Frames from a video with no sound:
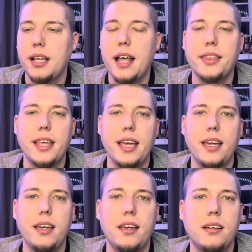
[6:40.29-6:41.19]
at
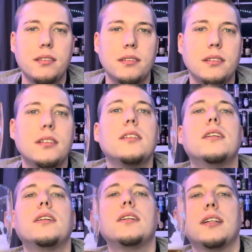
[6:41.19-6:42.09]
the
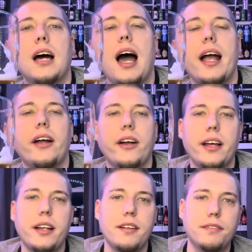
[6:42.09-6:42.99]
higher
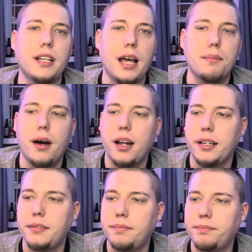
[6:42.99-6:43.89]
end of light body.